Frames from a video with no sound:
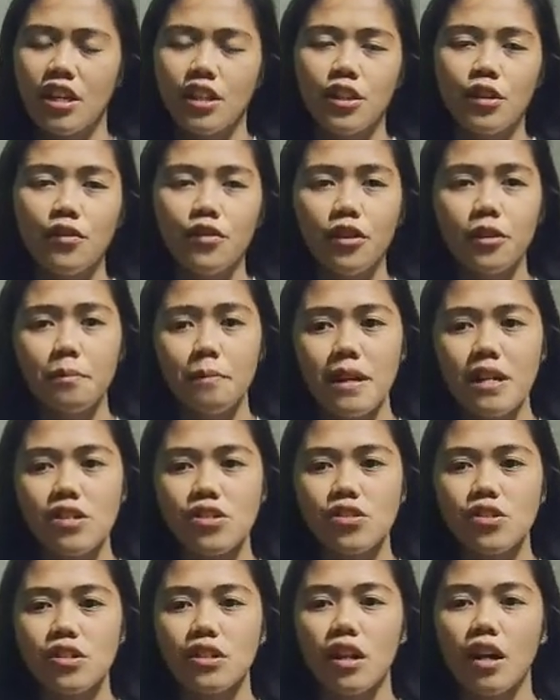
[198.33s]
The
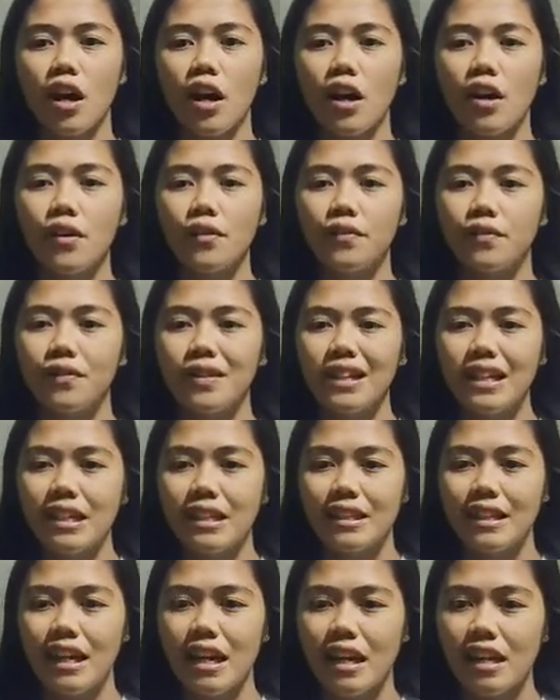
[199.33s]
formation of
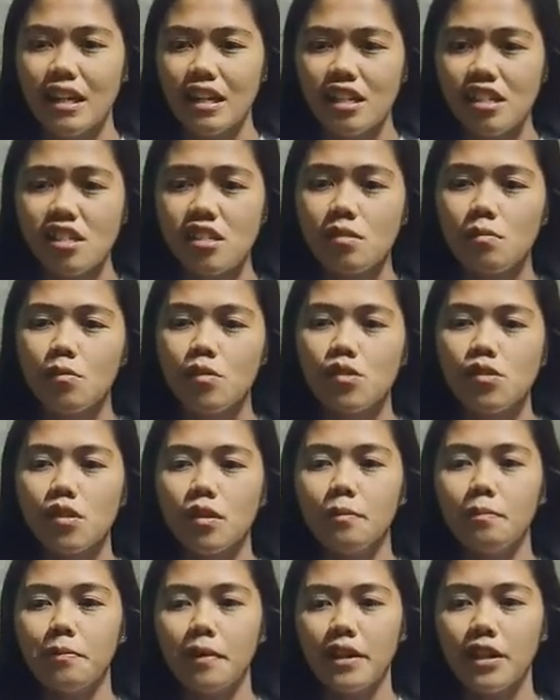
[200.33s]
the Isthmus
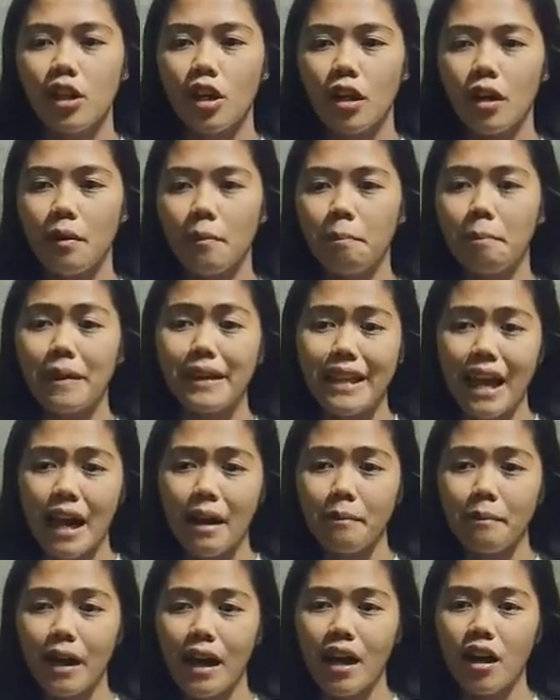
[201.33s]
of Panama